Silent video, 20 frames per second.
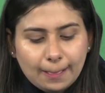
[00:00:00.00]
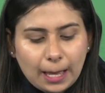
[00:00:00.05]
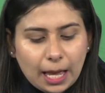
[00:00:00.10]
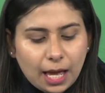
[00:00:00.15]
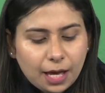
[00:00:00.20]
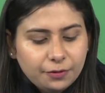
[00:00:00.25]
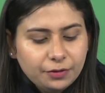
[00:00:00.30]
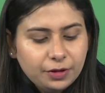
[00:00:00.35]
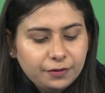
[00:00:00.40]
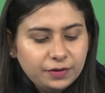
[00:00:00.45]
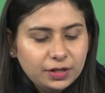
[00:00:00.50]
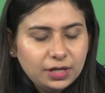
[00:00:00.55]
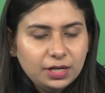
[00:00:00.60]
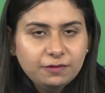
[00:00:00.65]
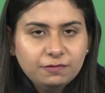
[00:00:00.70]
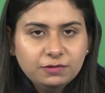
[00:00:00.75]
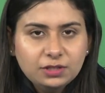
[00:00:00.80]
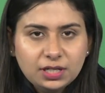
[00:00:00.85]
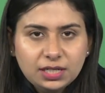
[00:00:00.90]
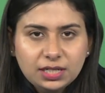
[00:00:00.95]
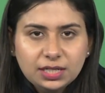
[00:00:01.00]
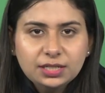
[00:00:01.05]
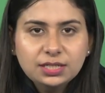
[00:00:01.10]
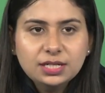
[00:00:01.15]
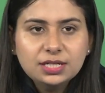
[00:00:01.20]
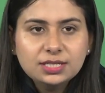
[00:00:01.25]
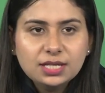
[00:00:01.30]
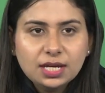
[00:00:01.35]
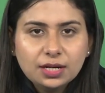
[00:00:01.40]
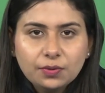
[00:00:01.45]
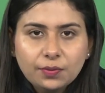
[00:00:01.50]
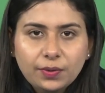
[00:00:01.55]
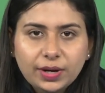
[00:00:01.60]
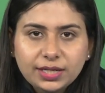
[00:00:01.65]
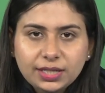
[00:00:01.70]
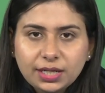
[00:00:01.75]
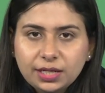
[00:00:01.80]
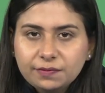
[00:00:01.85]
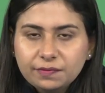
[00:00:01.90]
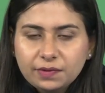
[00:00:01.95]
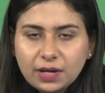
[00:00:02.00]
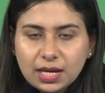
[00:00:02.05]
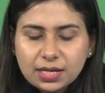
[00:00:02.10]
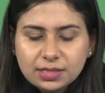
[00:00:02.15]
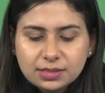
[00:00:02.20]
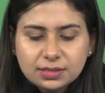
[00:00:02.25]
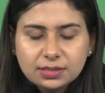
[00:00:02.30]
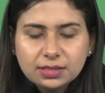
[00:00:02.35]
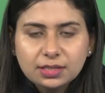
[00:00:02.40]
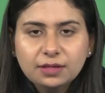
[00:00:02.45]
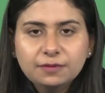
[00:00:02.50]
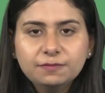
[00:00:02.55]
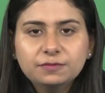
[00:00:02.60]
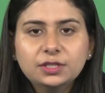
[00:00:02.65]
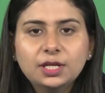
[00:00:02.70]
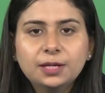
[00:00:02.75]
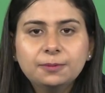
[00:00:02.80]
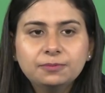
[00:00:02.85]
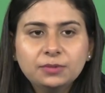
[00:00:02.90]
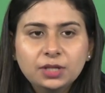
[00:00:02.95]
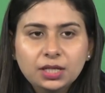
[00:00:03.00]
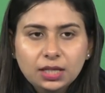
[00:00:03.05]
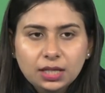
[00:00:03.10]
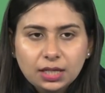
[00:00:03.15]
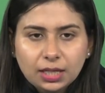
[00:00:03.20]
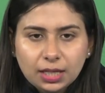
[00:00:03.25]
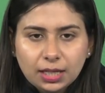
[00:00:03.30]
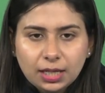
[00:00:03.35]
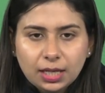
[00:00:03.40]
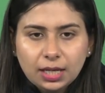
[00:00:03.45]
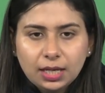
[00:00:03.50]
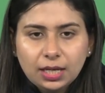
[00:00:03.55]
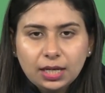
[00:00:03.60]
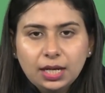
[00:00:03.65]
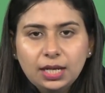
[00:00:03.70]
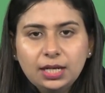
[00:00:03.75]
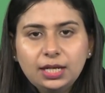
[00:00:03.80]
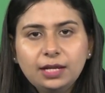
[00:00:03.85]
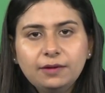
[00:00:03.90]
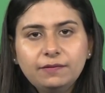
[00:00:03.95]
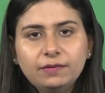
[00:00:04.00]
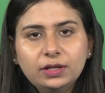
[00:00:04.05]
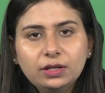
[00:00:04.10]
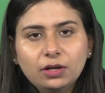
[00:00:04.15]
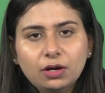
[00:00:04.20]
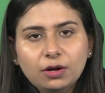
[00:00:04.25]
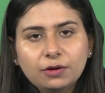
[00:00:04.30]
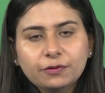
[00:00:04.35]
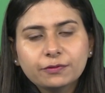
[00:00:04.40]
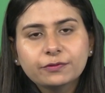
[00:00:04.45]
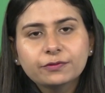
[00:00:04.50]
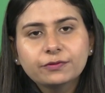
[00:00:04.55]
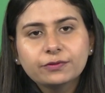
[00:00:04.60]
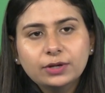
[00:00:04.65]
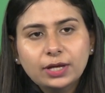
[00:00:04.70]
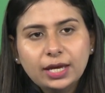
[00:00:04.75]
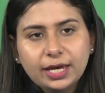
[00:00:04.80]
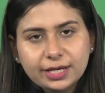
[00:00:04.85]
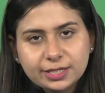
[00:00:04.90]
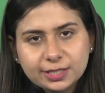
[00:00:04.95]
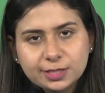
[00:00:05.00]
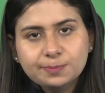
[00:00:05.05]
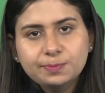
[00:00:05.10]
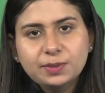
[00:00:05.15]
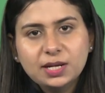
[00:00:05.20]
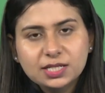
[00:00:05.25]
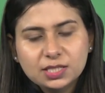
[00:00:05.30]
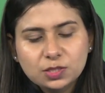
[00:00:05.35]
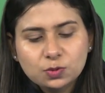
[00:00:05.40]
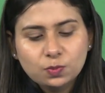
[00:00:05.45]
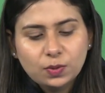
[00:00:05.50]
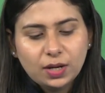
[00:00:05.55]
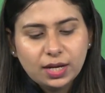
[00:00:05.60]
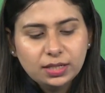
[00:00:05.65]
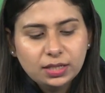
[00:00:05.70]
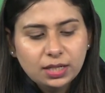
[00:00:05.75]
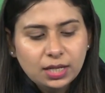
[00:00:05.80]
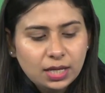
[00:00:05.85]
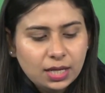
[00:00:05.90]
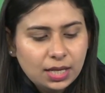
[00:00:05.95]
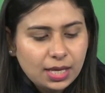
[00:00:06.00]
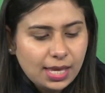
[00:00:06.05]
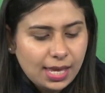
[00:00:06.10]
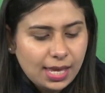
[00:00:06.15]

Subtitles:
However, if the learners are quite advanced, give them a level of X plus 1,